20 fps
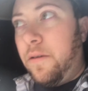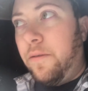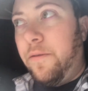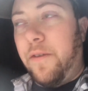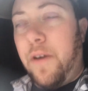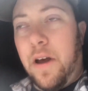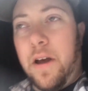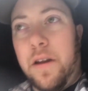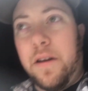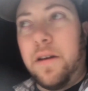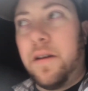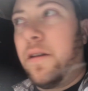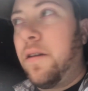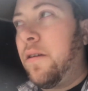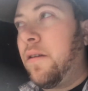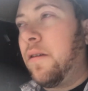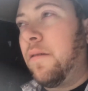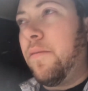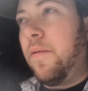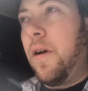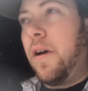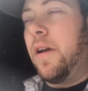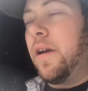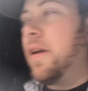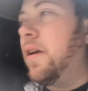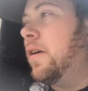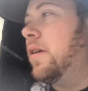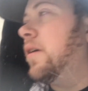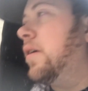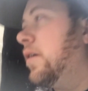I've gotten
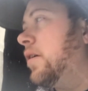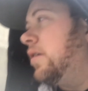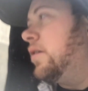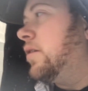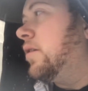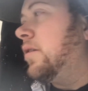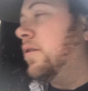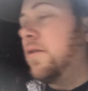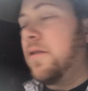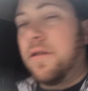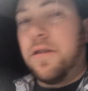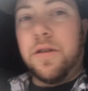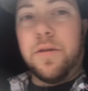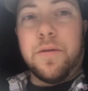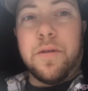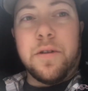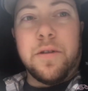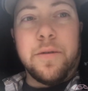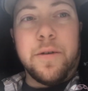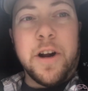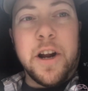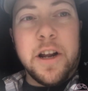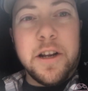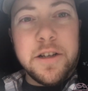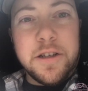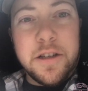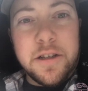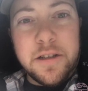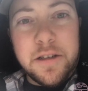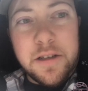probably 2 or 3
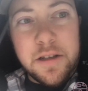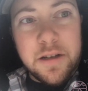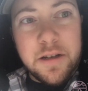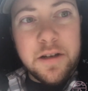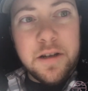inches.